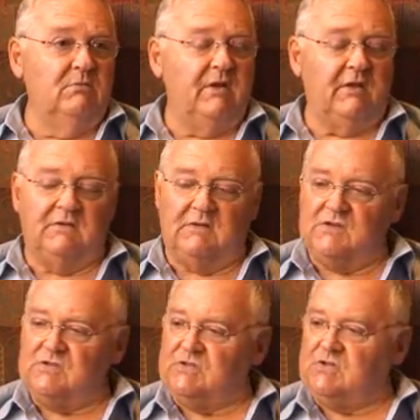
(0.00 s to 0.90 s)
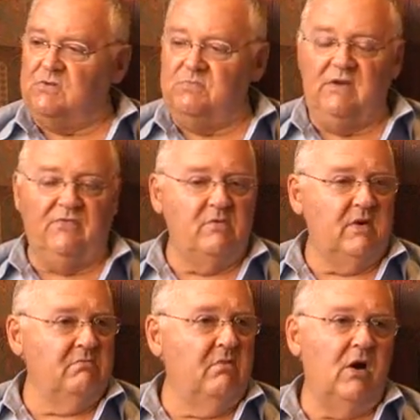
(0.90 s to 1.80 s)
but it doesn't stop me from
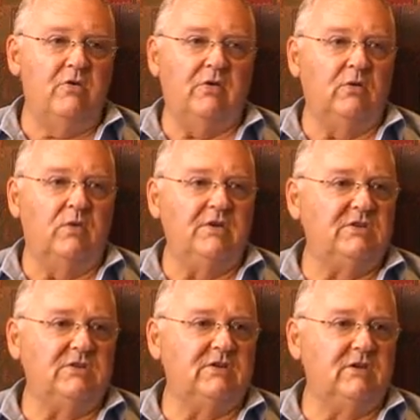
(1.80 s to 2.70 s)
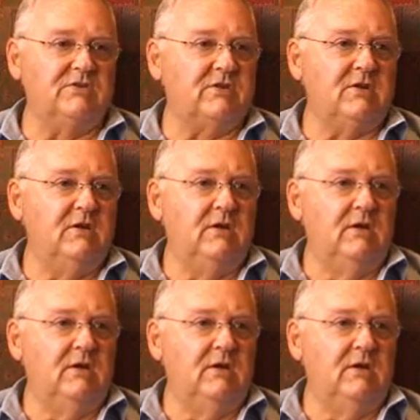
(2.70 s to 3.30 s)
admiring the way she sells it.